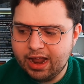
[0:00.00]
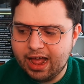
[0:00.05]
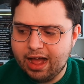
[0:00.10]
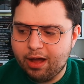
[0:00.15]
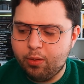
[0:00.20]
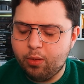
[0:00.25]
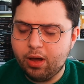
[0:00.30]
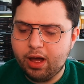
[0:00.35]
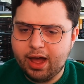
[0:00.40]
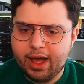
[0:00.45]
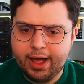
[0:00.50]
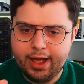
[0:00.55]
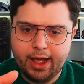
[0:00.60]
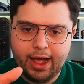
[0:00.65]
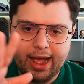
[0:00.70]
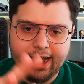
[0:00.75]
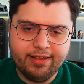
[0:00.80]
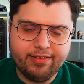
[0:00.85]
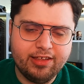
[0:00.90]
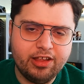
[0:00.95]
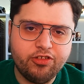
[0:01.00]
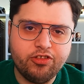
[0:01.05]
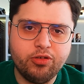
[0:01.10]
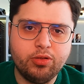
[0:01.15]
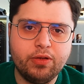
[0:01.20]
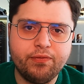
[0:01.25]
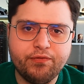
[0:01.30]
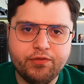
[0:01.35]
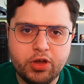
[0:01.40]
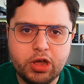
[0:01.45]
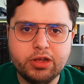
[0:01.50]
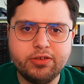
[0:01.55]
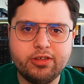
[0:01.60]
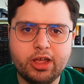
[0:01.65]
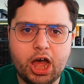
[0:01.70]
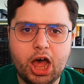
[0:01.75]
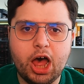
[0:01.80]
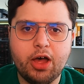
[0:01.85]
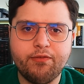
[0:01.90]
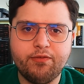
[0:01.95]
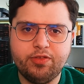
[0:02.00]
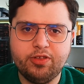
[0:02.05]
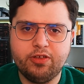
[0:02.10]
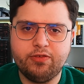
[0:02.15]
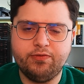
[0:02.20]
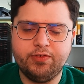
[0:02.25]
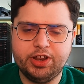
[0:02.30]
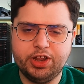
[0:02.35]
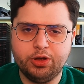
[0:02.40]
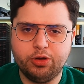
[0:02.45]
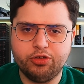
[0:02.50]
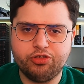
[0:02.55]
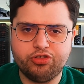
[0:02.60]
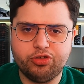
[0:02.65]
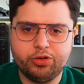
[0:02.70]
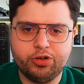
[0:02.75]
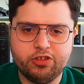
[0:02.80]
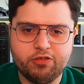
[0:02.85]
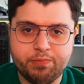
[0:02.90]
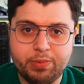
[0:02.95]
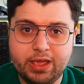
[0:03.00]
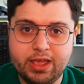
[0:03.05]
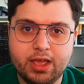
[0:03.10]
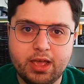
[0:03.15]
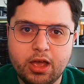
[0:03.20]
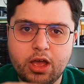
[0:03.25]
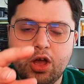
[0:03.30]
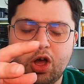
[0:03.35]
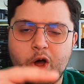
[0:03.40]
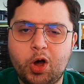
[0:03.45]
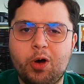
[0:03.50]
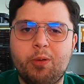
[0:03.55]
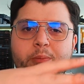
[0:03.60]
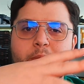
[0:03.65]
Now, I did do the first half of this video, so to speak,